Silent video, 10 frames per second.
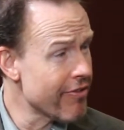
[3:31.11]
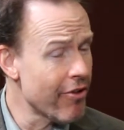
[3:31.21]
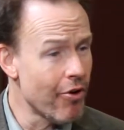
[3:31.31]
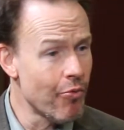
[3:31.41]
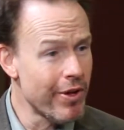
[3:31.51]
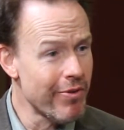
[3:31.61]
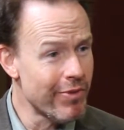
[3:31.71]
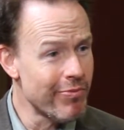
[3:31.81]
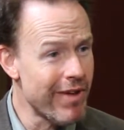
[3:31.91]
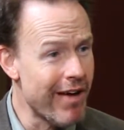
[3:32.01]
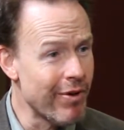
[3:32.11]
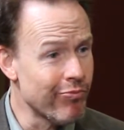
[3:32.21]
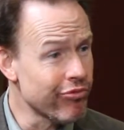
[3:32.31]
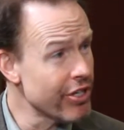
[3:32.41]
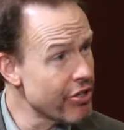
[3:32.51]
So we have a
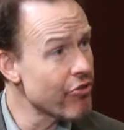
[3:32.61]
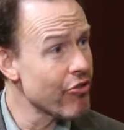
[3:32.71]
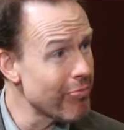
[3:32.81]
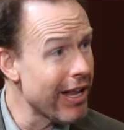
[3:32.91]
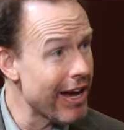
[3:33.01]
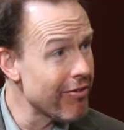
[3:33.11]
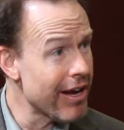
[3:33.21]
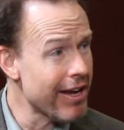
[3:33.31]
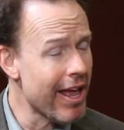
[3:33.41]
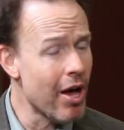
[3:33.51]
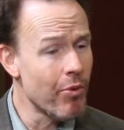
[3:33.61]
pretty good supply right now.